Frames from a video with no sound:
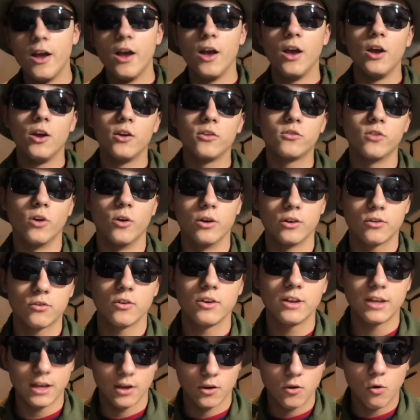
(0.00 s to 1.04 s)
so it's gonna
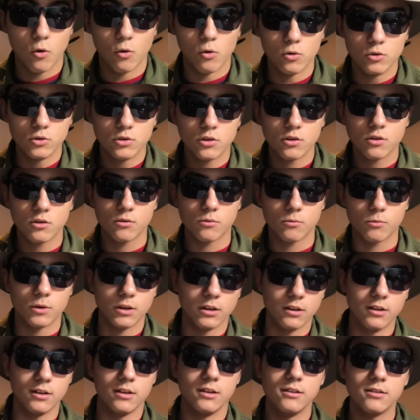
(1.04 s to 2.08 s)
get cold
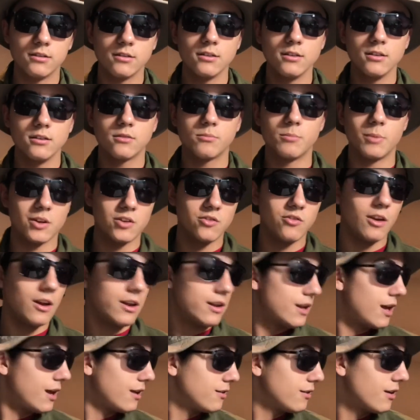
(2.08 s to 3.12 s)
really easily, especially at
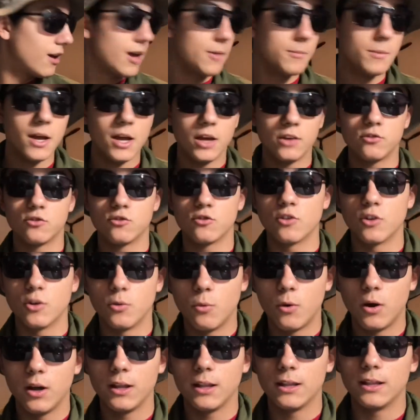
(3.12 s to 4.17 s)
nighttime. So you're gonna
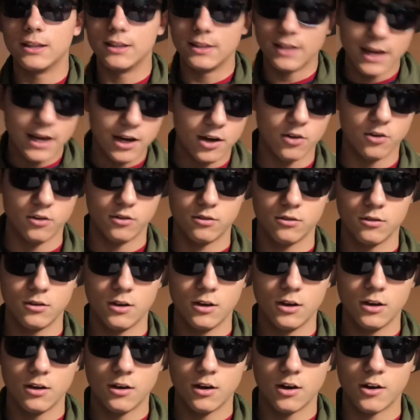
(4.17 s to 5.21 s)
want layers.
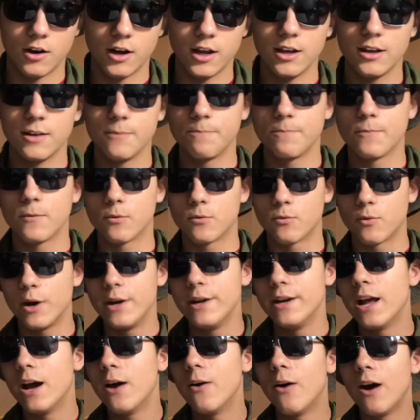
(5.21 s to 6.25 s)
All right. Right
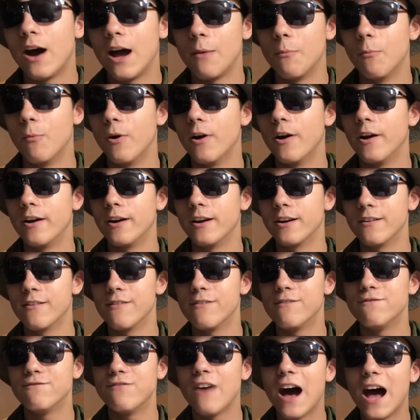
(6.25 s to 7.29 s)
now, I'm wearing
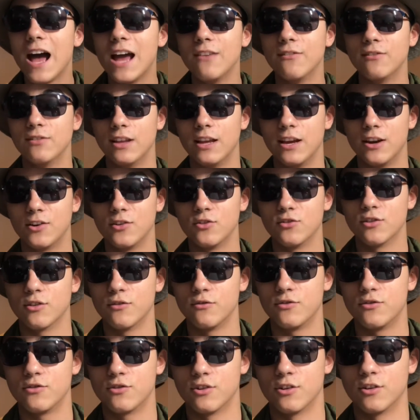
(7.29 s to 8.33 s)
5 layers of
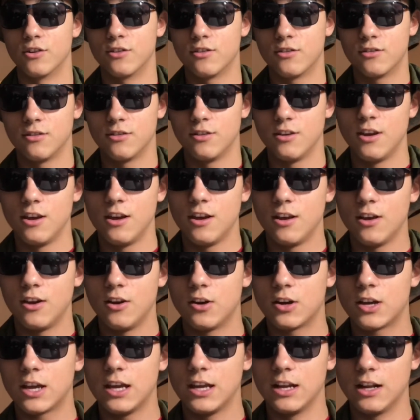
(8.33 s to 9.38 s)
shirts.
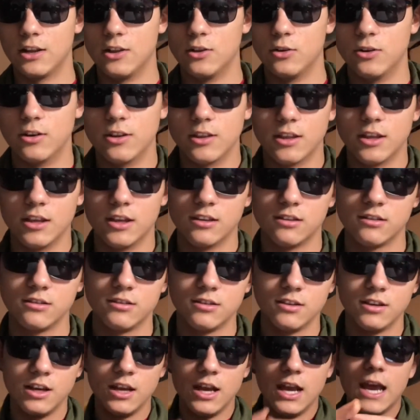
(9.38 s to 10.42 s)
Okay, including this.
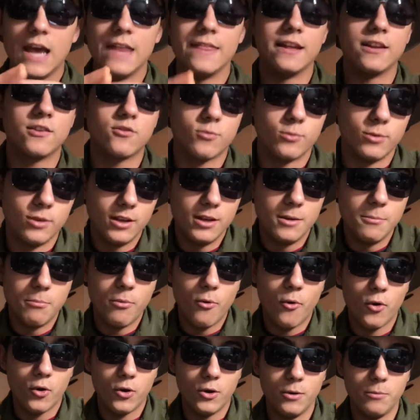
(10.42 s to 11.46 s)
And that's really
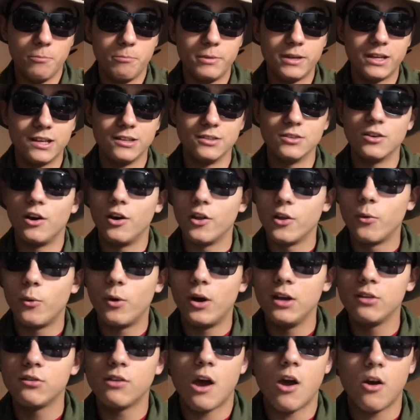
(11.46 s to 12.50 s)
important because
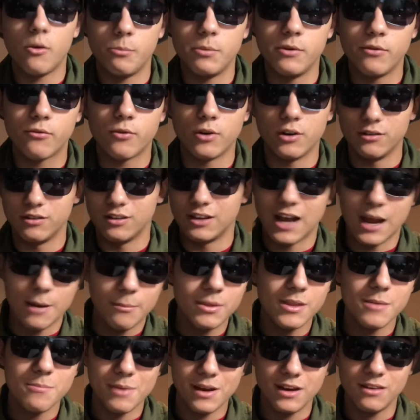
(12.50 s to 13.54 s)
otherwise I would be freezing. I'm in
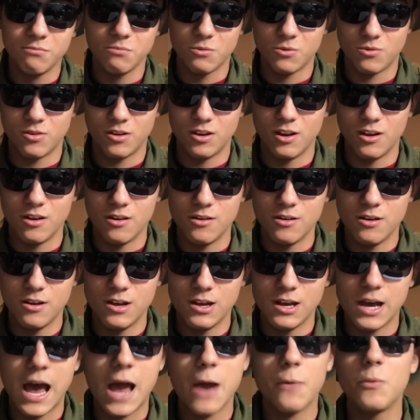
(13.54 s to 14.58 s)
the basement right now.
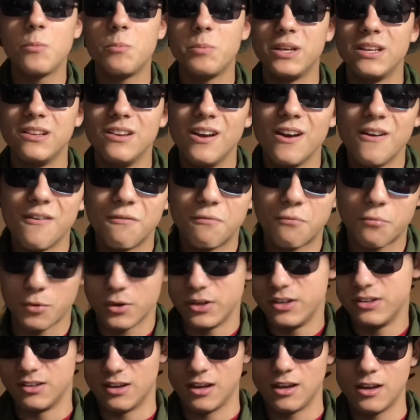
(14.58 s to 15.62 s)
I would be
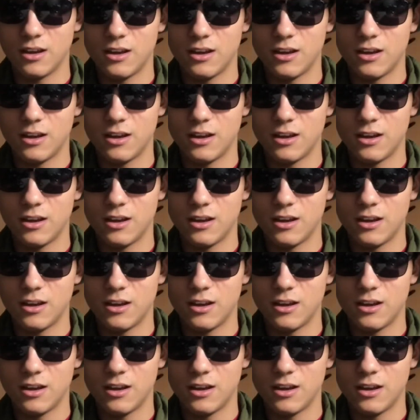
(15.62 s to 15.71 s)
freezing,